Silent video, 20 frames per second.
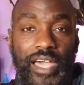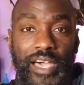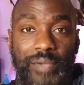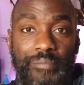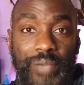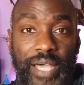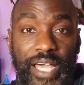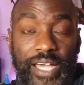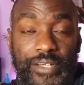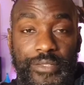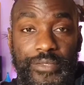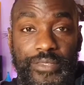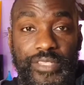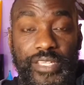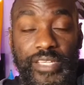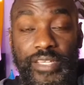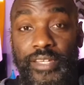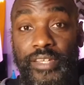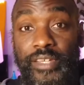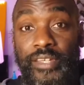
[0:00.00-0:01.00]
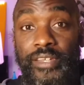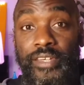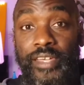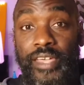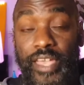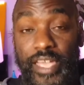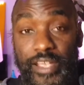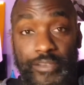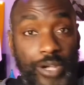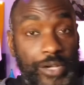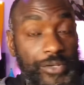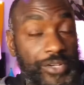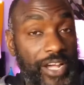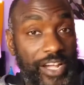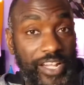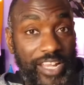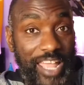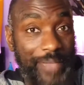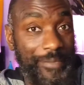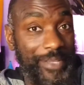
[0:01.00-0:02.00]
about
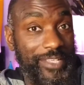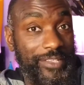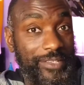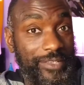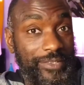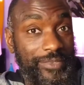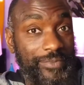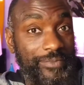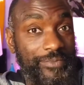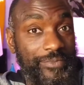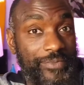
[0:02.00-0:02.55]
aerodynamics.